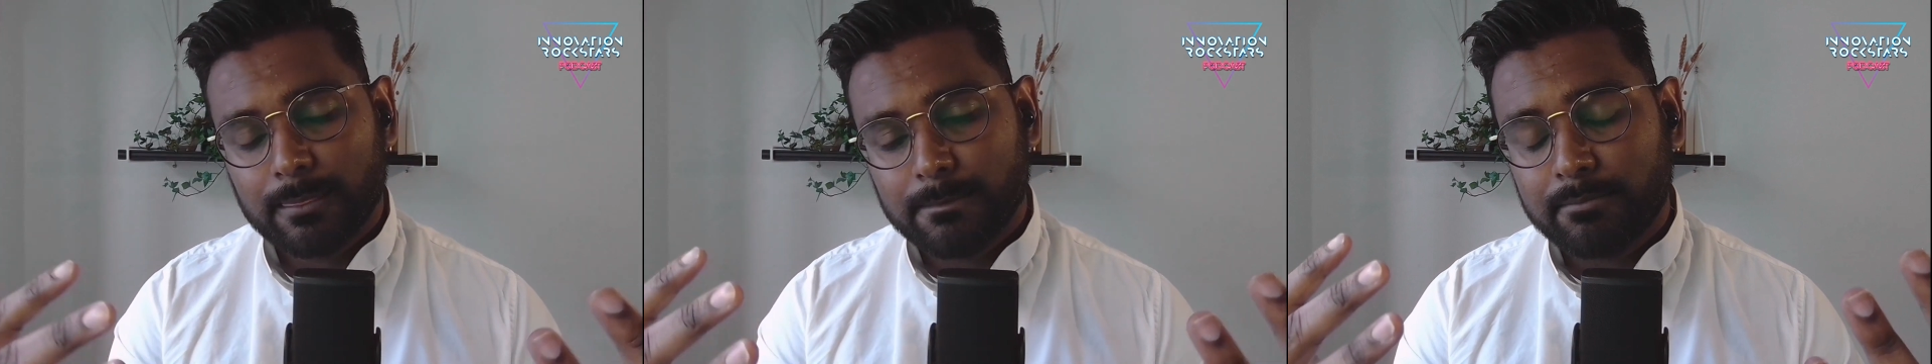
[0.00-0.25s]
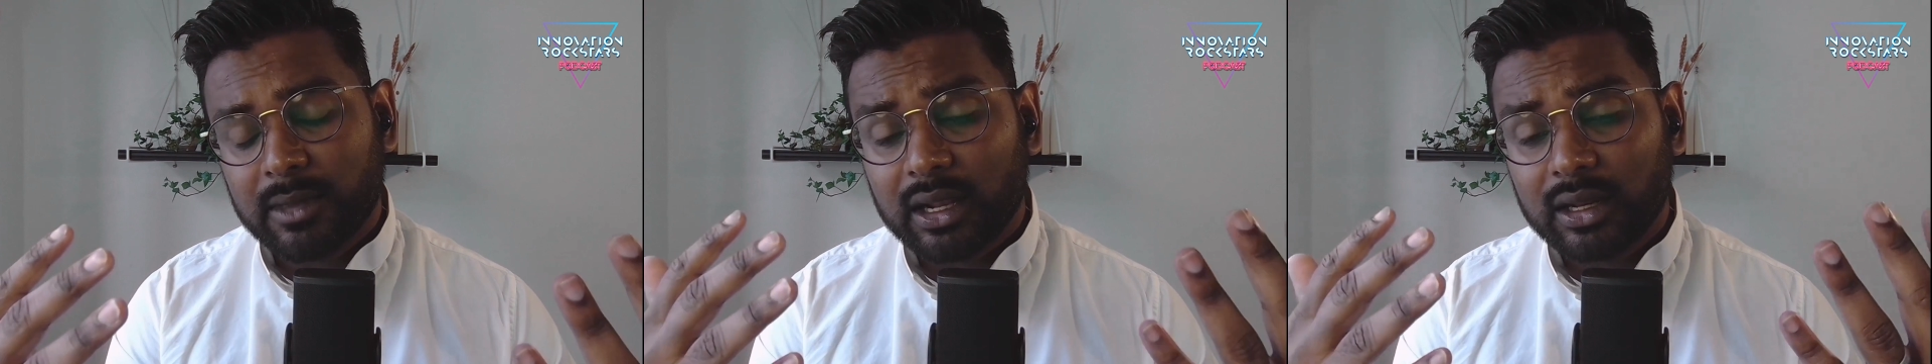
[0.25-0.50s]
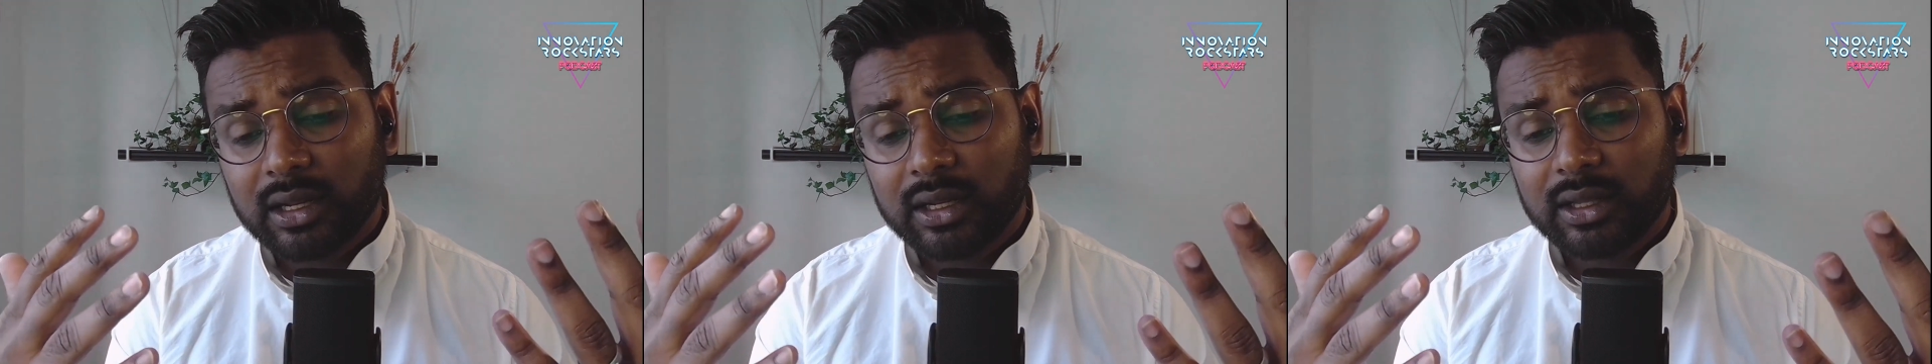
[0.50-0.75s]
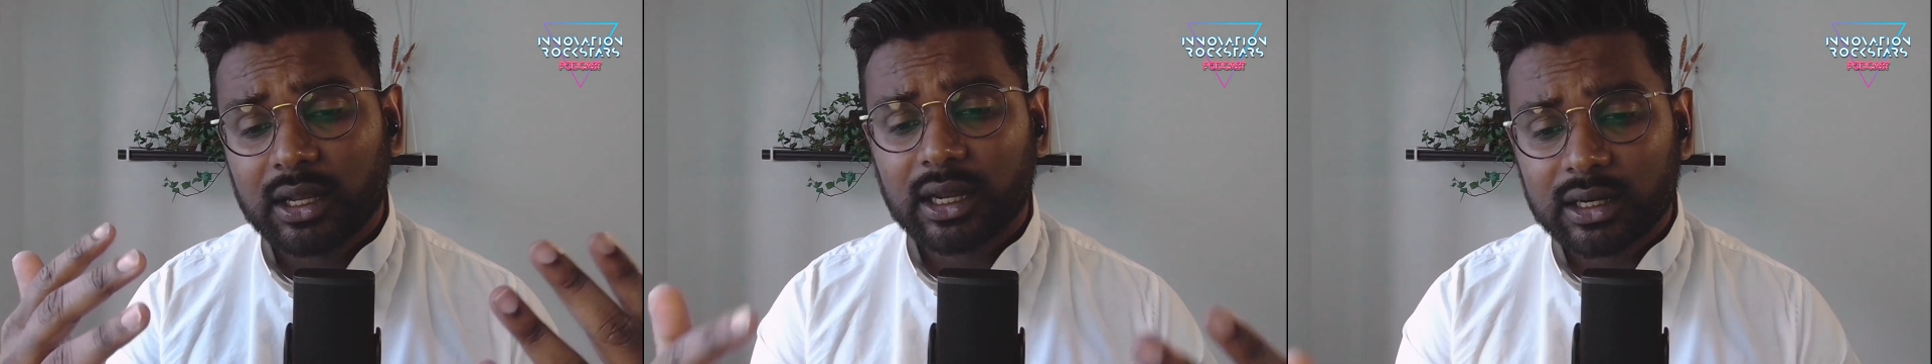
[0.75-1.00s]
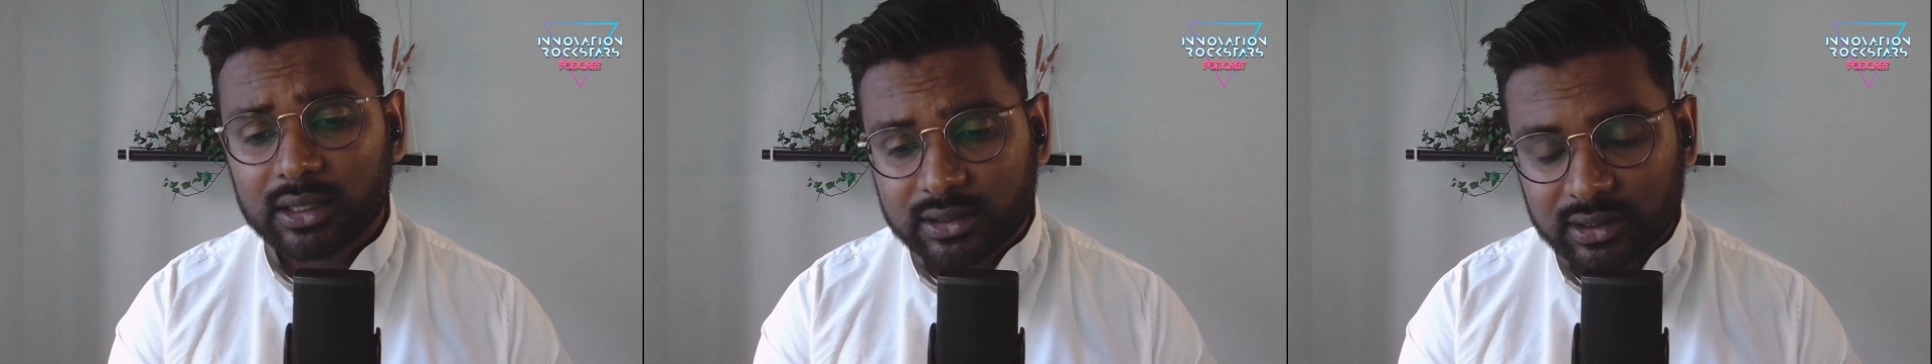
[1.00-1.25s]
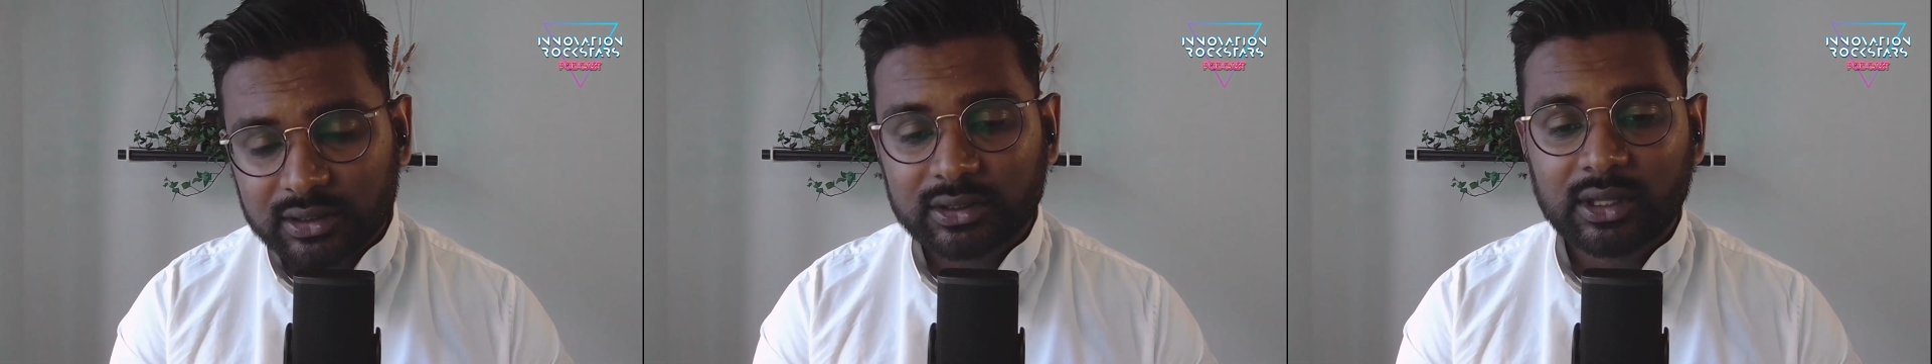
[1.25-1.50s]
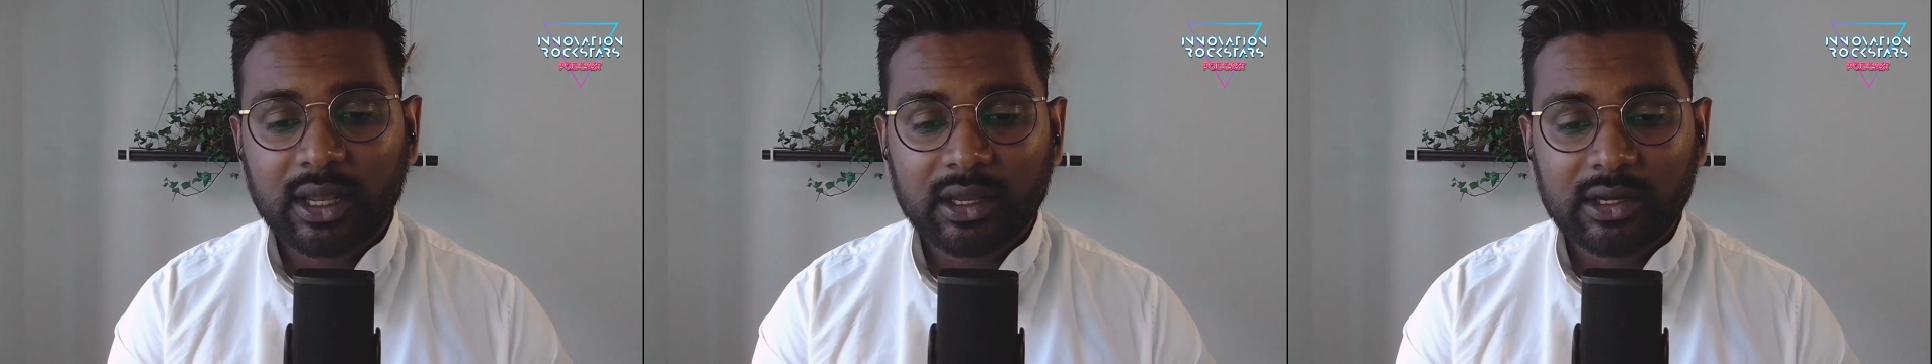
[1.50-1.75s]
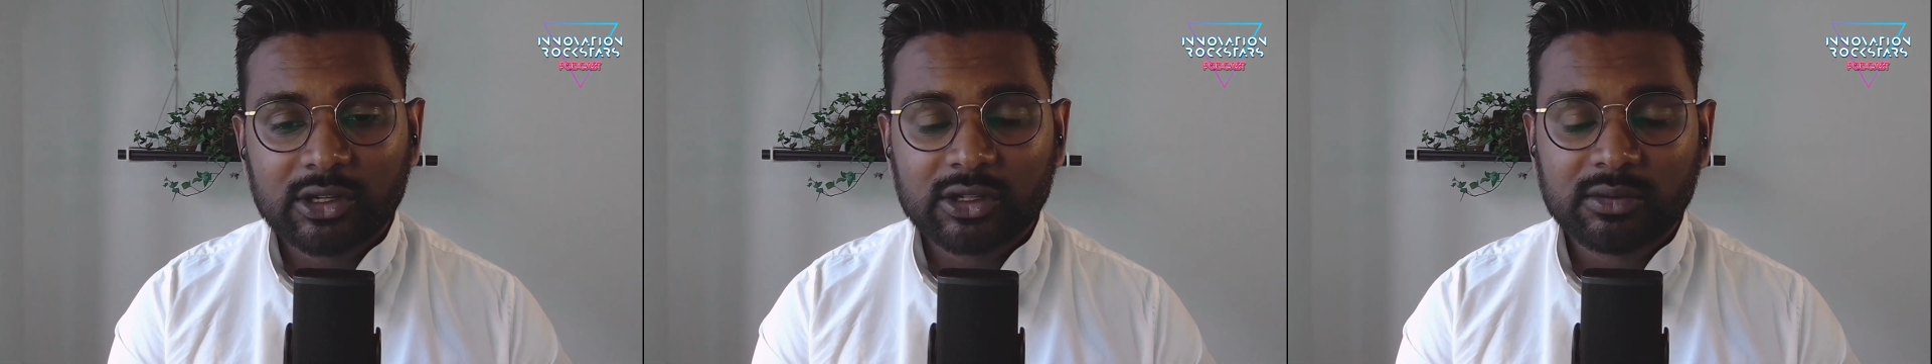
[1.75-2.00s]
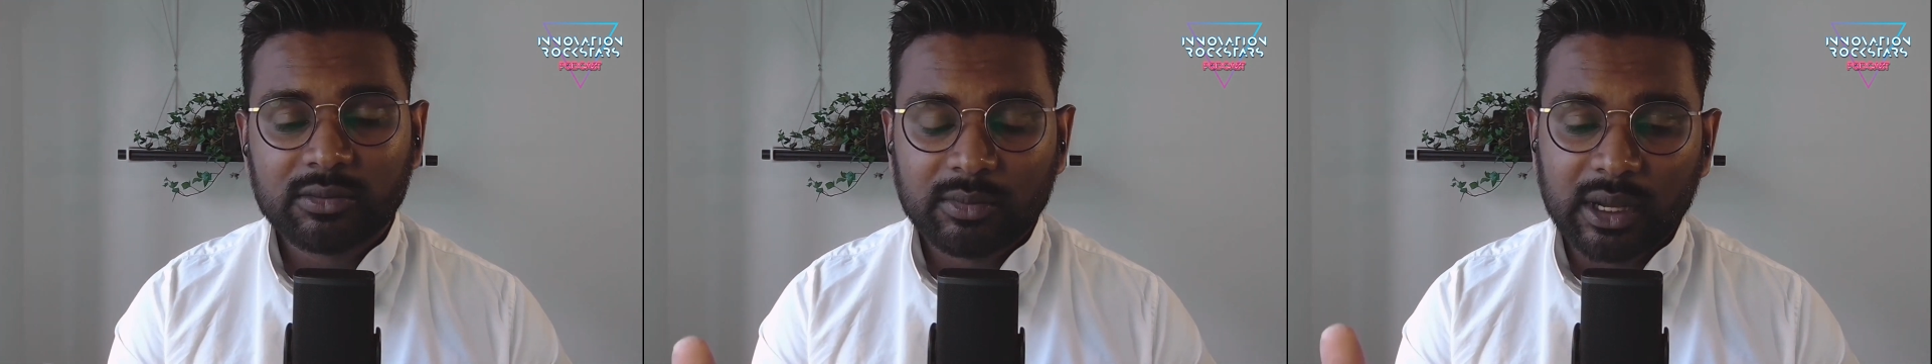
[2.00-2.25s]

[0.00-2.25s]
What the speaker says: Then in the analysis stage,